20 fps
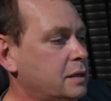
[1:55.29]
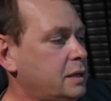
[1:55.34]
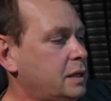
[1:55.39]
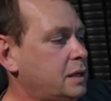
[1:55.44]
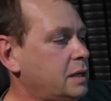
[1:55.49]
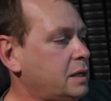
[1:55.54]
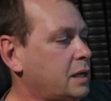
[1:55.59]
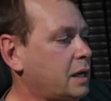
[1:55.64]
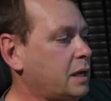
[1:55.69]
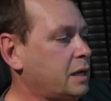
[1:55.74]

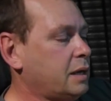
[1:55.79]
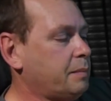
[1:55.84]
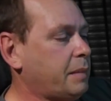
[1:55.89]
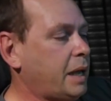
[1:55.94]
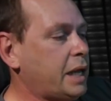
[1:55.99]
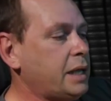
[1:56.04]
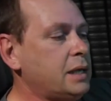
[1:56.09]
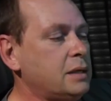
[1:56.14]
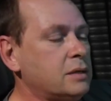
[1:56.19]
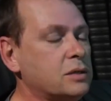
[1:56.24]
the uh,
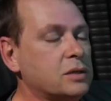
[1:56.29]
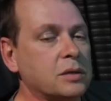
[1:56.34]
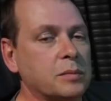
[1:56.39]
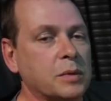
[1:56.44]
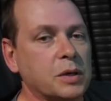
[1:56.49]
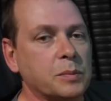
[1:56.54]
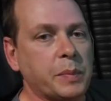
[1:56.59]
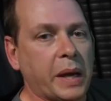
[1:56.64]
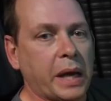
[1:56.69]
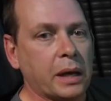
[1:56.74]
main
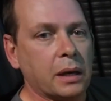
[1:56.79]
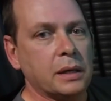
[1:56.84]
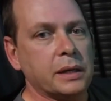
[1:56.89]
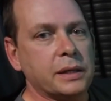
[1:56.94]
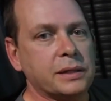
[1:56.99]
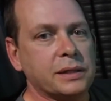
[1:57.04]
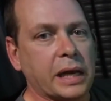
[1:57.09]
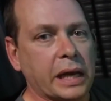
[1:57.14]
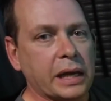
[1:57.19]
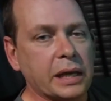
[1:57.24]
instrument panel
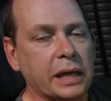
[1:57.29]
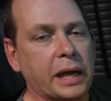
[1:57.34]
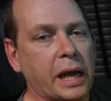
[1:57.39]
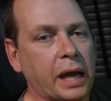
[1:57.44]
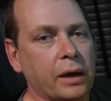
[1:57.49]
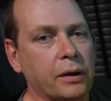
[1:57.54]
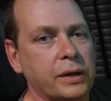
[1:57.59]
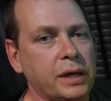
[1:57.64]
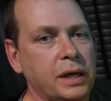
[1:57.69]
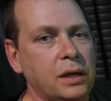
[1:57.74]
exactly
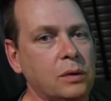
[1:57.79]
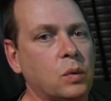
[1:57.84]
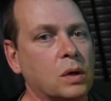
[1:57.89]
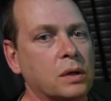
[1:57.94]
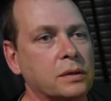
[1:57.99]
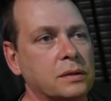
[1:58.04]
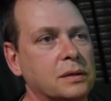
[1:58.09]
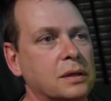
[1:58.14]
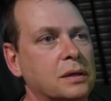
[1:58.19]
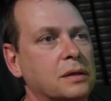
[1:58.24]
how he
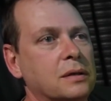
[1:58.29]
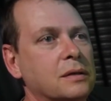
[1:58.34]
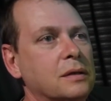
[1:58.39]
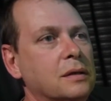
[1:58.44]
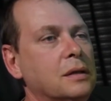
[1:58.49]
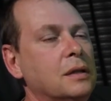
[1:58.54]
wants it